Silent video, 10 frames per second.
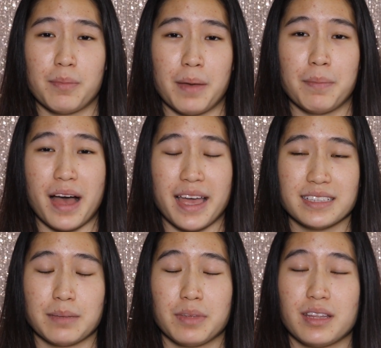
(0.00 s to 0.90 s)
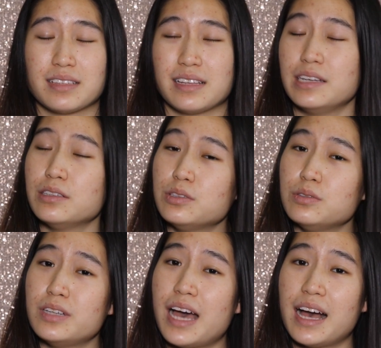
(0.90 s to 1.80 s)
by buying something that's a little
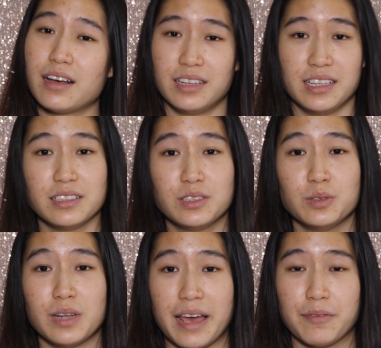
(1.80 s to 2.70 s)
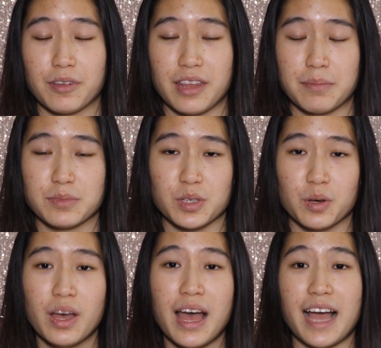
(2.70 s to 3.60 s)
too dark or a little too light for them.
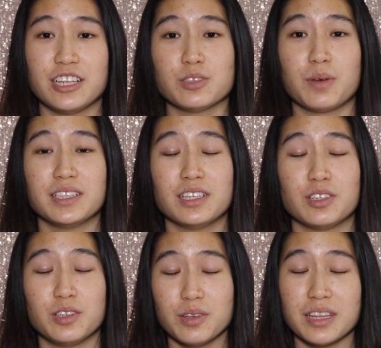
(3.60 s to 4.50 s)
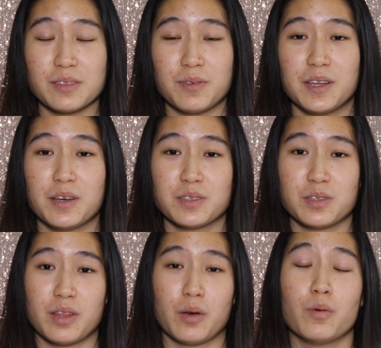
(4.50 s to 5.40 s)
So I just wanted to do this video
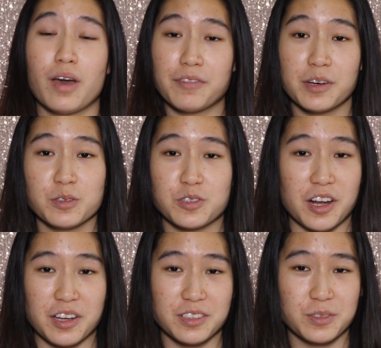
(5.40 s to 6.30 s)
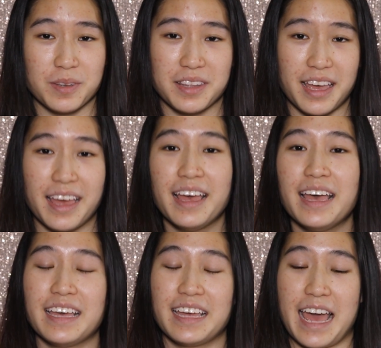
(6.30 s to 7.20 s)
so that whoever who struggles with that
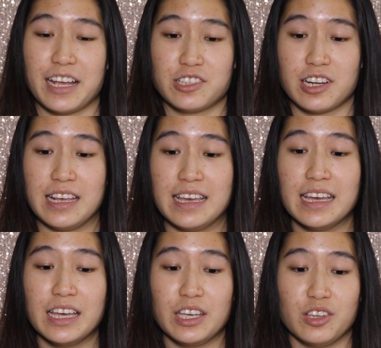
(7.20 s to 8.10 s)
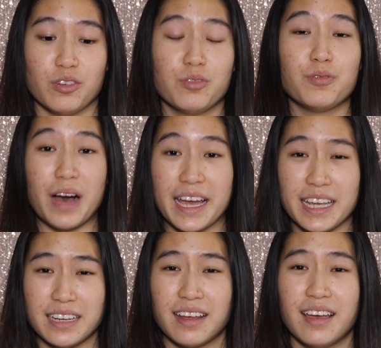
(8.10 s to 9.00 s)
can actually,
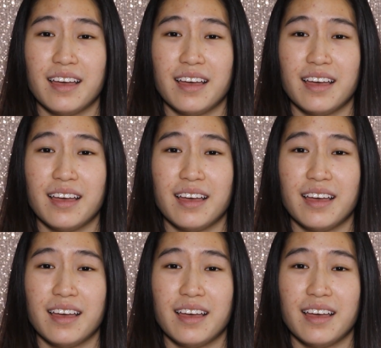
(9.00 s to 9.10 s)
find